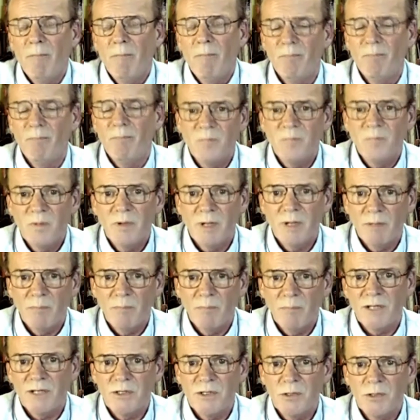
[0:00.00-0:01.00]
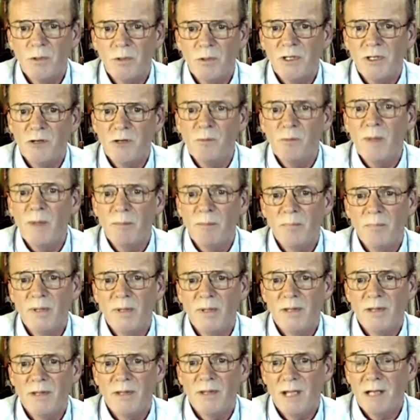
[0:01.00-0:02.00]
make sure you remember that
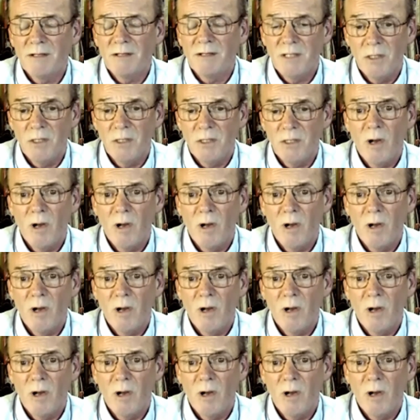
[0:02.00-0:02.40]
you are